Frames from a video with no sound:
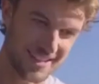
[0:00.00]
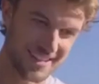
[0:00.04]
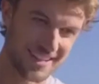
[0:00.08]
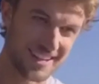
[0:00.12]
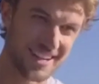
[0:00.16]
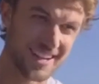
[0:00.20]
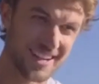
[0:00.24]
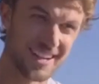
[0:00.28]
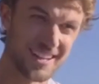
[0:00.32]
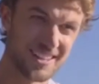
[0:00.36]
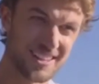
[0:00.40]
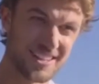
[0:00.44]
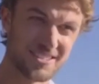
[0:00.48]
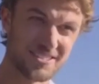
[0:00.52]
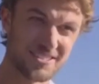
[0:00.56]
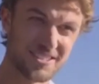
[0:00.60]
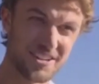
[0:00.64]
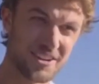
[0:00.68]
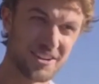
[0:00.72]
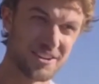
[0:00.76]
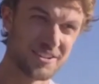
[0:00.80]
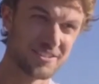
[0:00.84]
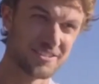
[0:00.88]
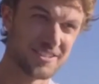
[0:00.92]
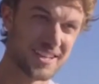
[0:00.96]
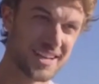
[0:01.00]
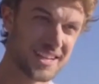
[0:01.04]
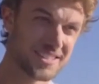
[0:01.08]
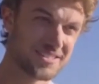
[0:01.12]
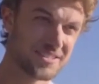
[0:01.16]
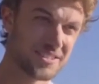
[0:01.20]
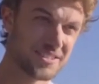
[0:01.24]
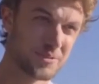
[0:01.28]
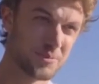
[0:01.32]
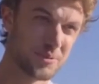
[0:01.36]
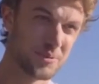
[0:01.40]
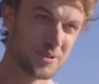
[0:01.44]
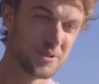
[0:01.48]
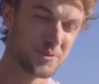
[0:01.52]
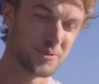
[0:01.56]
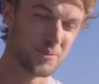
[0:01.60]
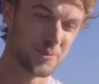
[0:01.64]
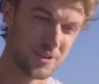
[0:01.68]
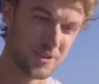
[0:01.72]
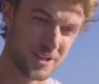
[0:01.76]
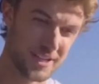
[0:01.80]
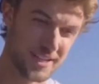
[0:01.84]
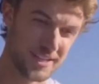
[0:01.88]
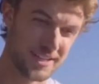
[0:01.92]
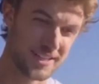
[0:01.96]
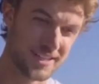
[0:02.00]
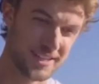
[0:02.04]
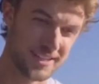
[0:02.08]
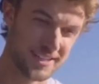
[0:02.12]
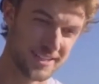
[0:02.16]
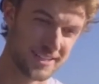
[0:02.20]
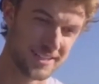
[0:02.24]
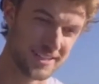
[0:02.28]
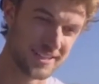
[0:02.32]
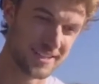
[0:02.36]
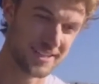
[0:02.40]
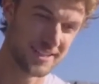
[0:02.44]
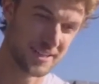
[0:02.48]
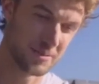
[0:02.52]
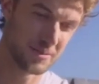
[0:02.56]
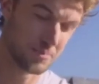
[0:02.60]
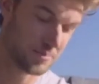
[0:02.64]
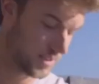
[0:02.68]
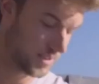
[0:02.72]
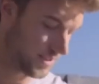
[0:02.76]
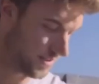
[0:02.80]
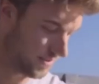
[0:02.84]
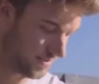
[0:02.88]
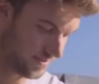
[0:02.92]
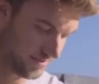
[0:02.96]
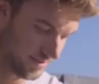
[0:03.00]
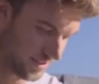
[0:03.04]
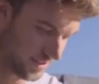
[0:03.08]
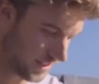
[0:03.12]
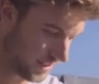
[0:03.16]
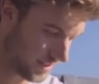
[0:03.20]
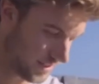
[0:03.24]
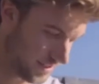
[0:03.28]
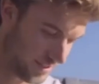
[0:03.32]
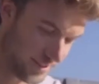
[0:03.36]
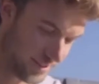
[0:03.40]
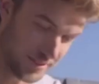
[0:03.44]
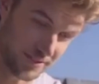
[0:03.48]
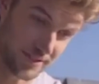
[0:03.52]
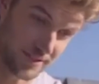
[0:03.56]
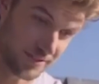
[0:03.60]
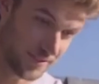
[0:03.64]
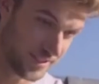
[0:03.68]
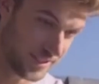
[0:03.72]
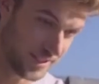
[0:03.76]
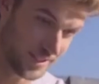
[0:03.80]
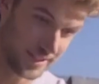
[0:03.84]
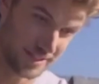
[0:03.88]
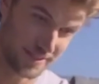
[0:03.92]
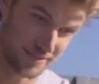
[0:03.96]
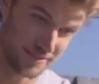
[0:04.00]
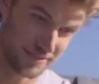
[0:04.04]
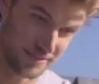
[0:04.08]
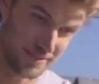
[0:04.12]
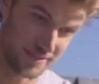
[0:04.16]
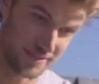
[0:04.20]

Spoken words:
nah, there's no taxi with a Y here, but I can still give you a lift.